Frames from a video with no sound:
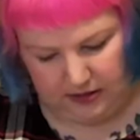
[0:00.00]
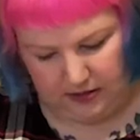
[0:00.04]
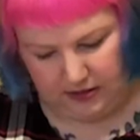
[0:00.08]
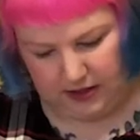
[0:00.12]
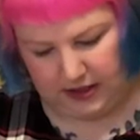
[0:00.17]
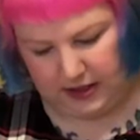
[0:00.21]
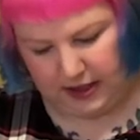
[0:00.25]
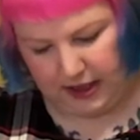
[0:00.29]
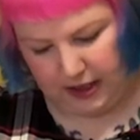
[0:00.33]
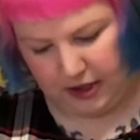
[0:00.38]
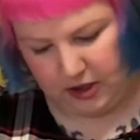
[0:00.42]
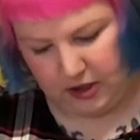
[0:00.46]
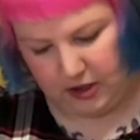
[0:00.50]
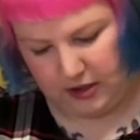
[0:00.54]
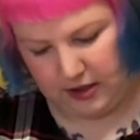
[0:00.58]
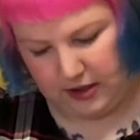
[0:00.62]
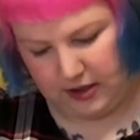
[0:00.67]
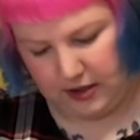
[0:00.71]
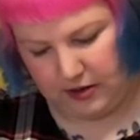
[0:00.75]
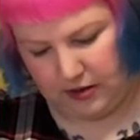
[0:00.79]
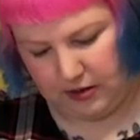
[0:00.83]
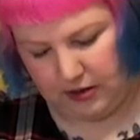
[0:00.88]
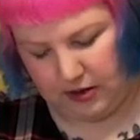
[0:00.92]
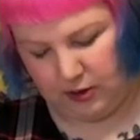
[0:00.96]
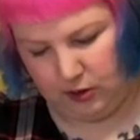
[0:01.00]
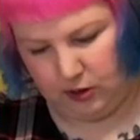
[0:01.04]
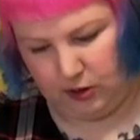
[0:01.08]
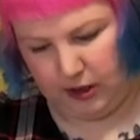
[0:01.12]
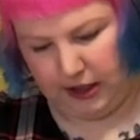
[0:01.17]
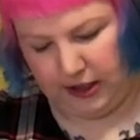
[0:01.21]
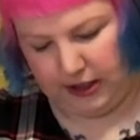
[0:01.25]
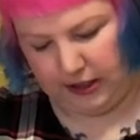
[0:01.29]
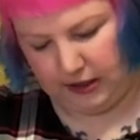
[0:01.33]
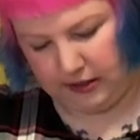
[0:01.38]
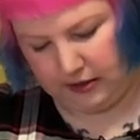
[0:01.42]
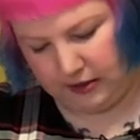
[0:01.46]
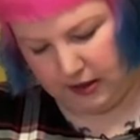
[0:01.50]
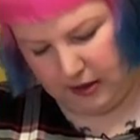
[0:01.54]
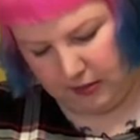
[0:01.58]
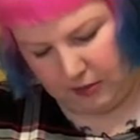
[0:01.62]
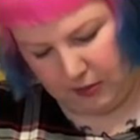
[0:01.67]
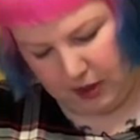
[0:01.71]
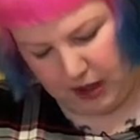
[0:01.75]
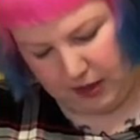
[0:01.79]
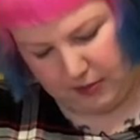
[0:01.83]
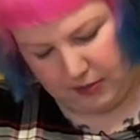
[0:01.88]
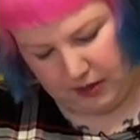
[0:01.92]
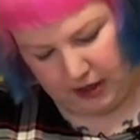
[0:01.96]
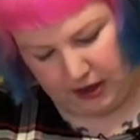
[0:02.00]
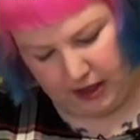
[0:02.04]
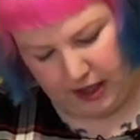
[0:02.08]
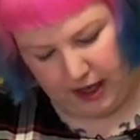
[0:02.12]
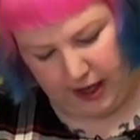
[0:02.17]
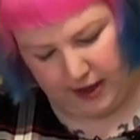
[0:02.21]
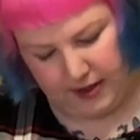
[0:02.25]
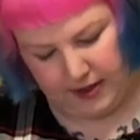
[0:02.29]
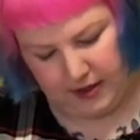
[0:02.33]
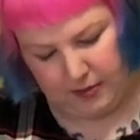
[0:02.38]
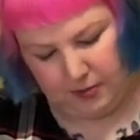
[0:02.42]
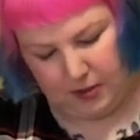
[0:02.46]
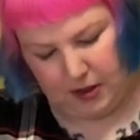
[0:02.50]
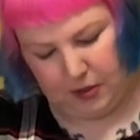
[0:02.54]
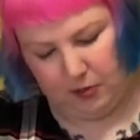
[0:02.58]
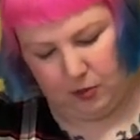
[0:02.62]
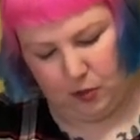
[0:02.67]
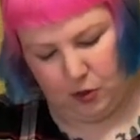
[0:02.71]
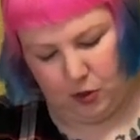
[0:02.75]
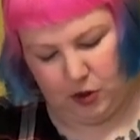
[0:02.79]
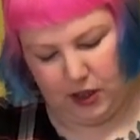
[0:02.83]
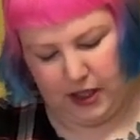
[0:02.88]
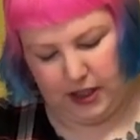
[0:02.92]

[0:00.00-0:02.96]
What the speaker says: sections, or like there might be, yeah, there's a bit more